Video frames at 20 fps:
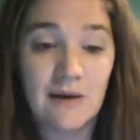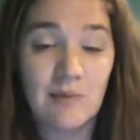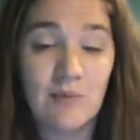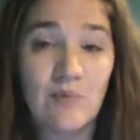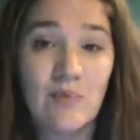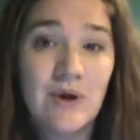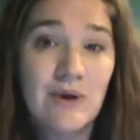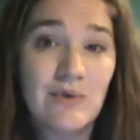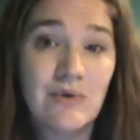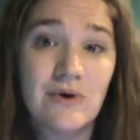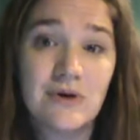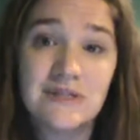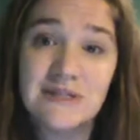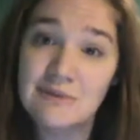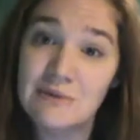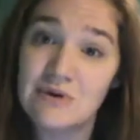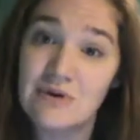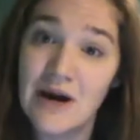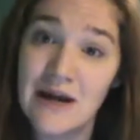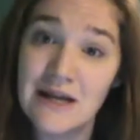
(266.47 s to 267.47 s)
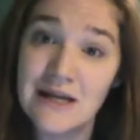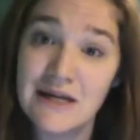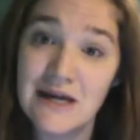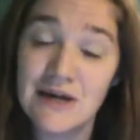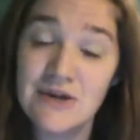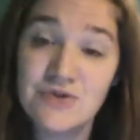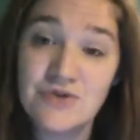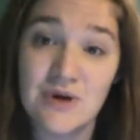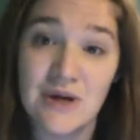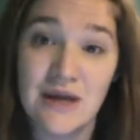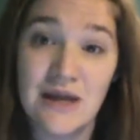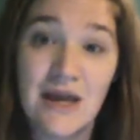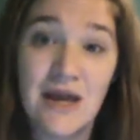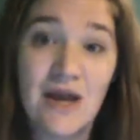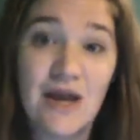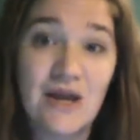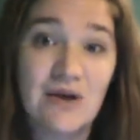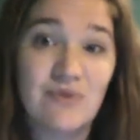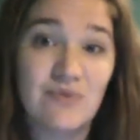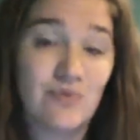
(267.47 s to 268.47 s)
We were a democratic country.
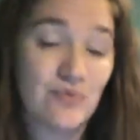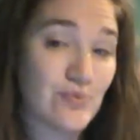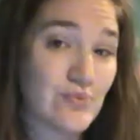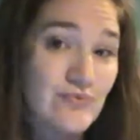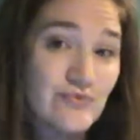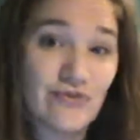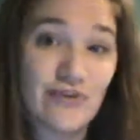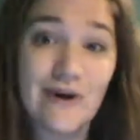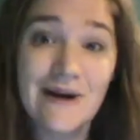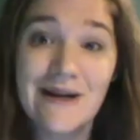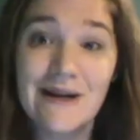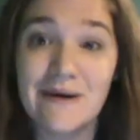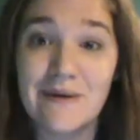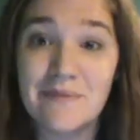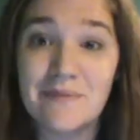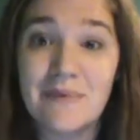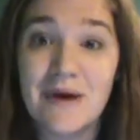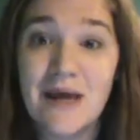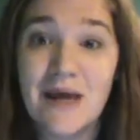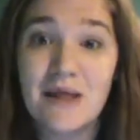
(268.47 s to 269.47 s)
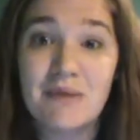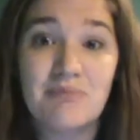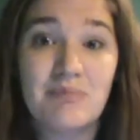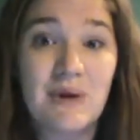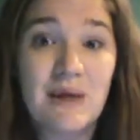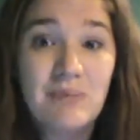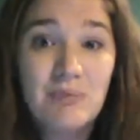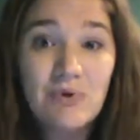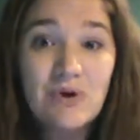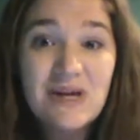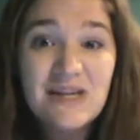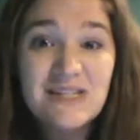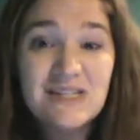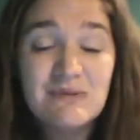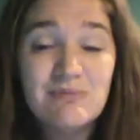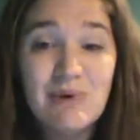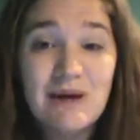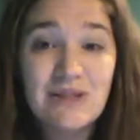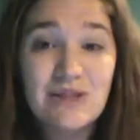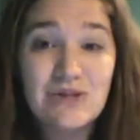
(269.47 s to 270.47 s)
Freedom. People get
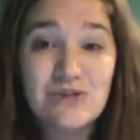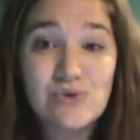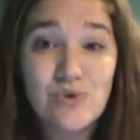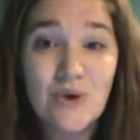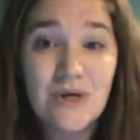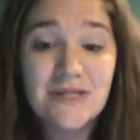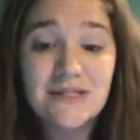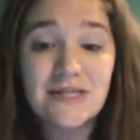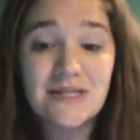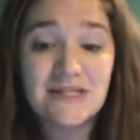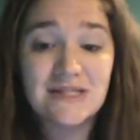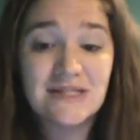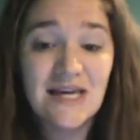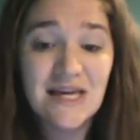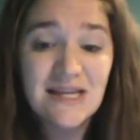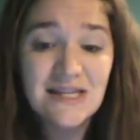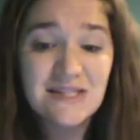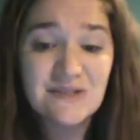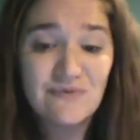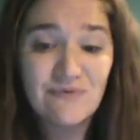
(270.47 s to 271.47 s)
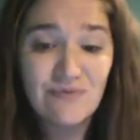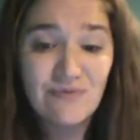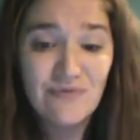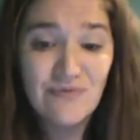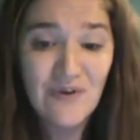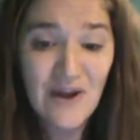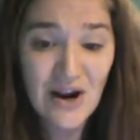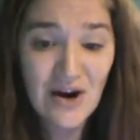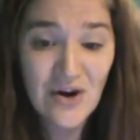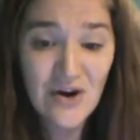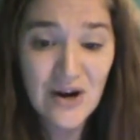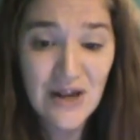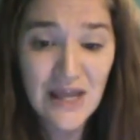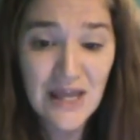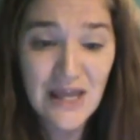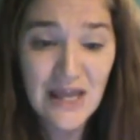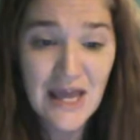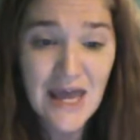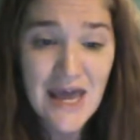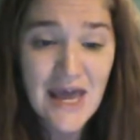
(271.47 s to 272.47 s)
to make the choices. That is
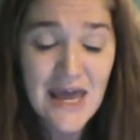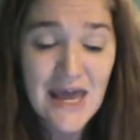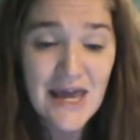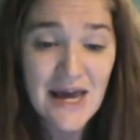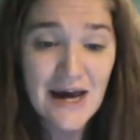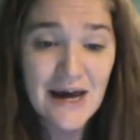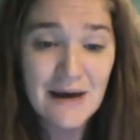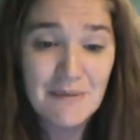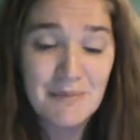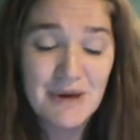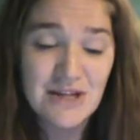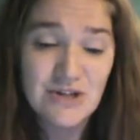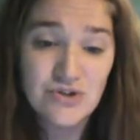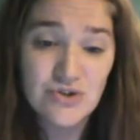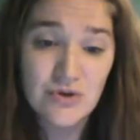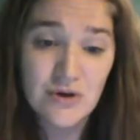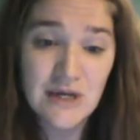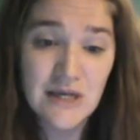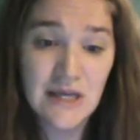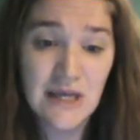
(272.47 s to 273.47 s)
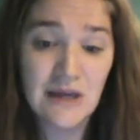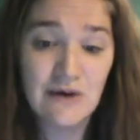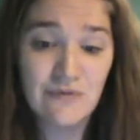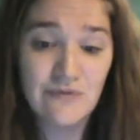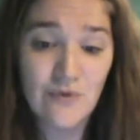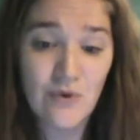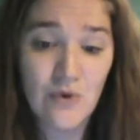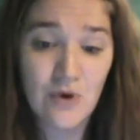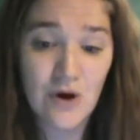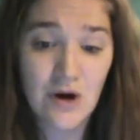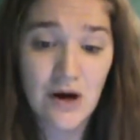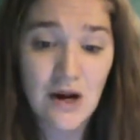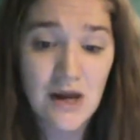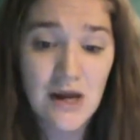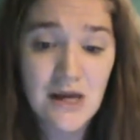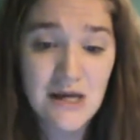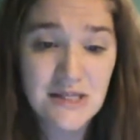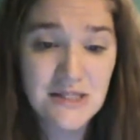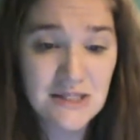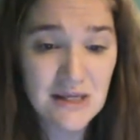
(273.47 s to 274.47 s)
very intriguing for
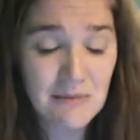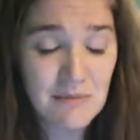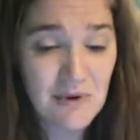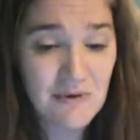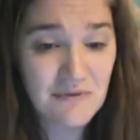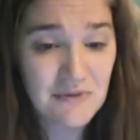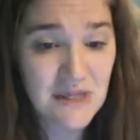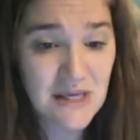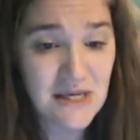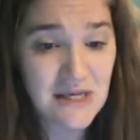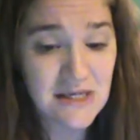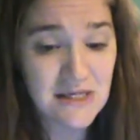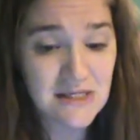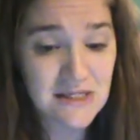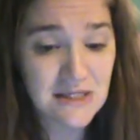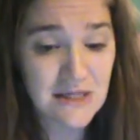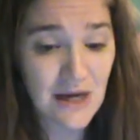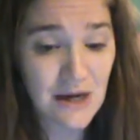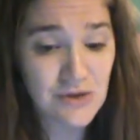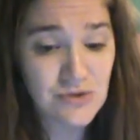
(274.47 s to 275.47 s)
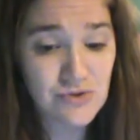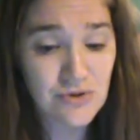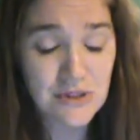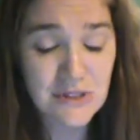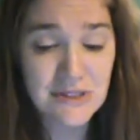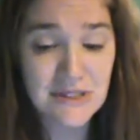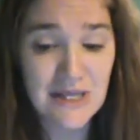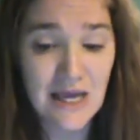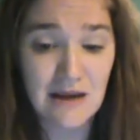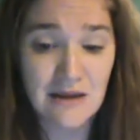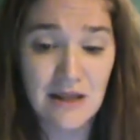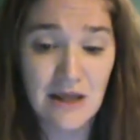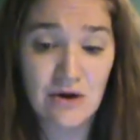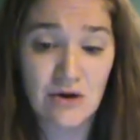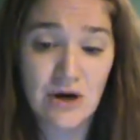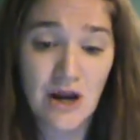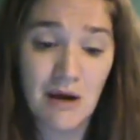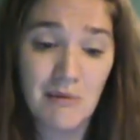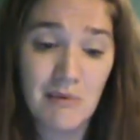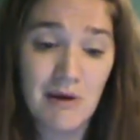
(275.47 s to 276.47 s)
some of these countries that they're
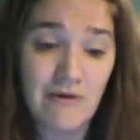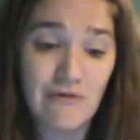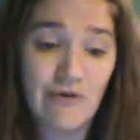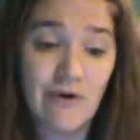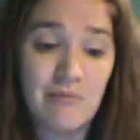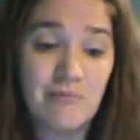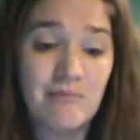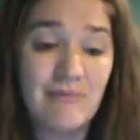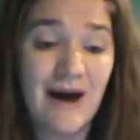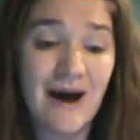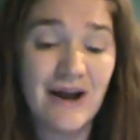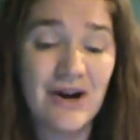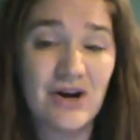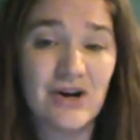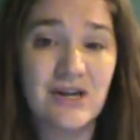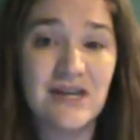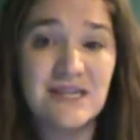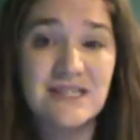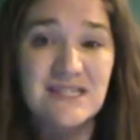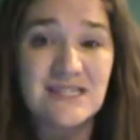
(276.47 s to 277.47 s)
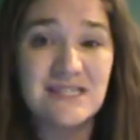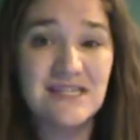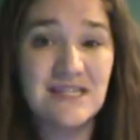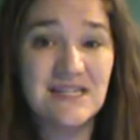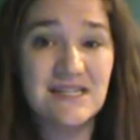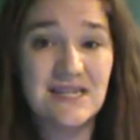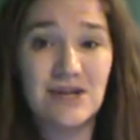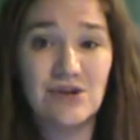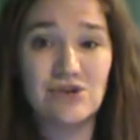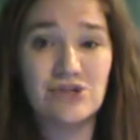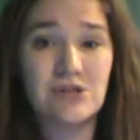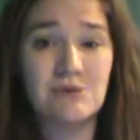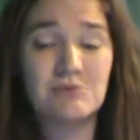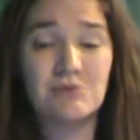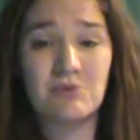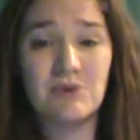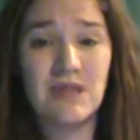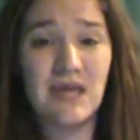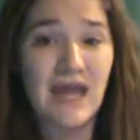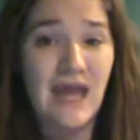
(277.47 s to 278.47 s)
coming from, monarchies and dictatorships
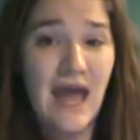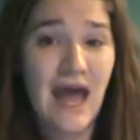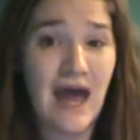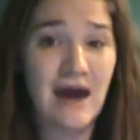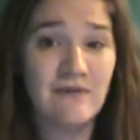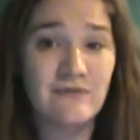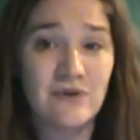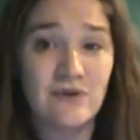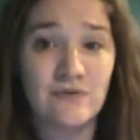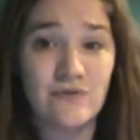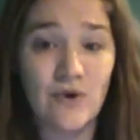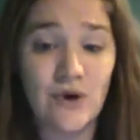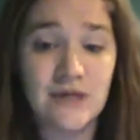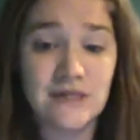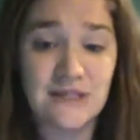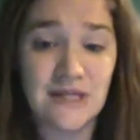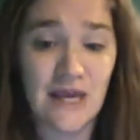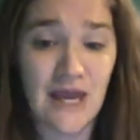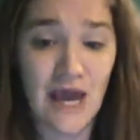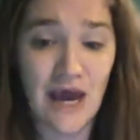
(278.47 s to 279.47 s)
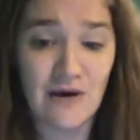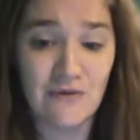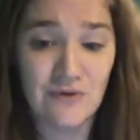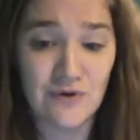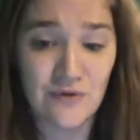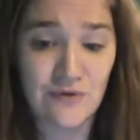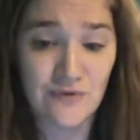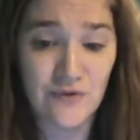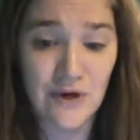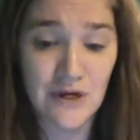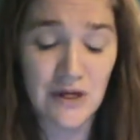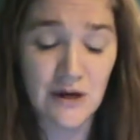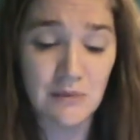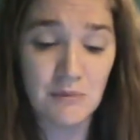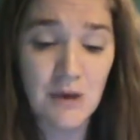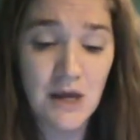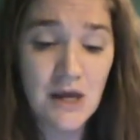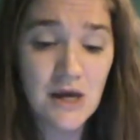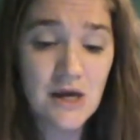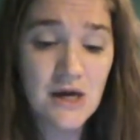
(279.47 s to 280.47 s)
where they have no voice, they have no
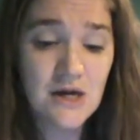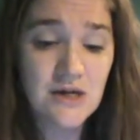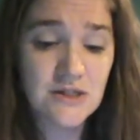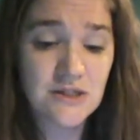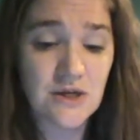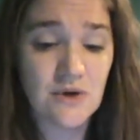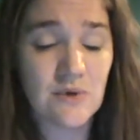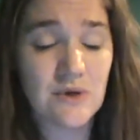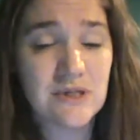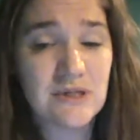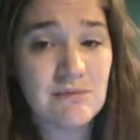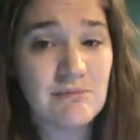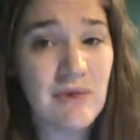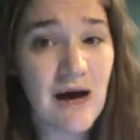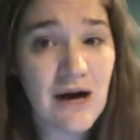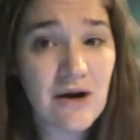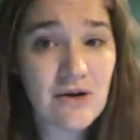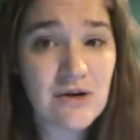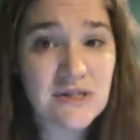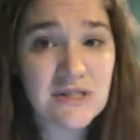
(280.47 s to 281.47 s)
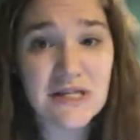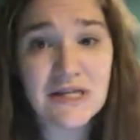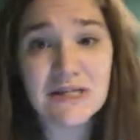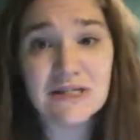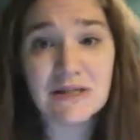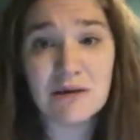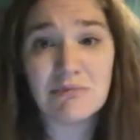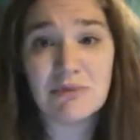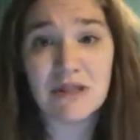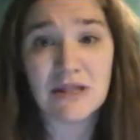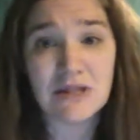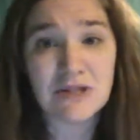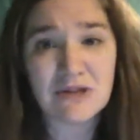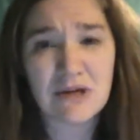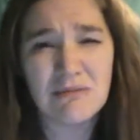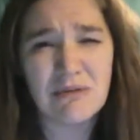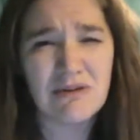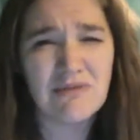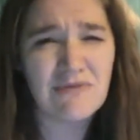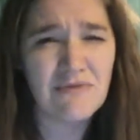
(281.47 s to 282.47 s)
freedom. So a democracy is something that's
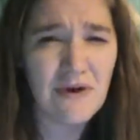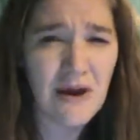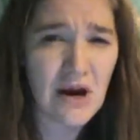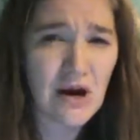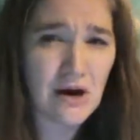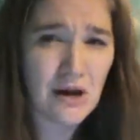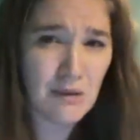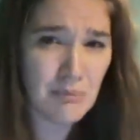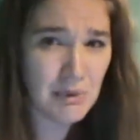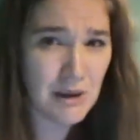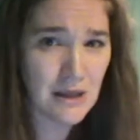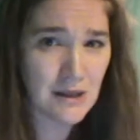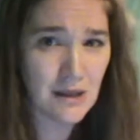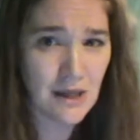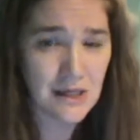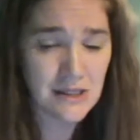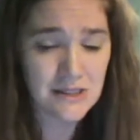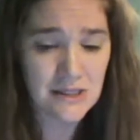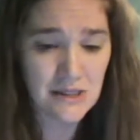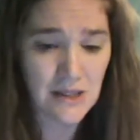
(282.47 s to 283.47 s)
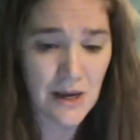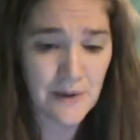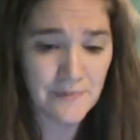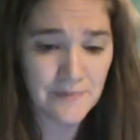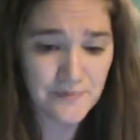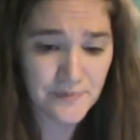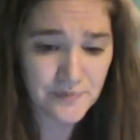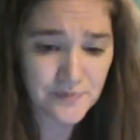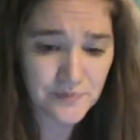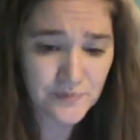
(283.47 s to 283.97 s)
going to be very appealing to them.